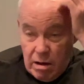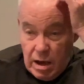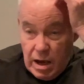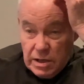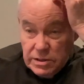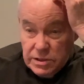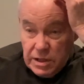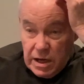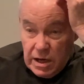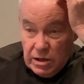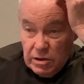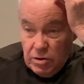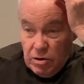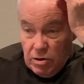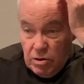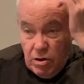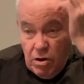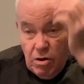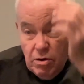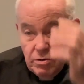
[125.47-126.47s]
as you get a
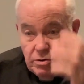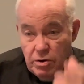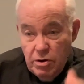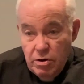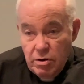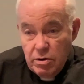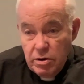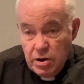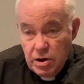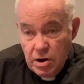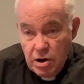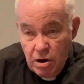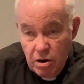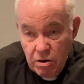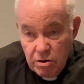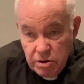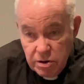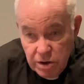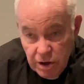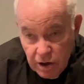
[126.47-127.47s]
little older,
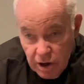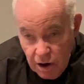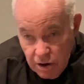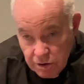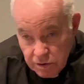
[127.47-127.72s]
you go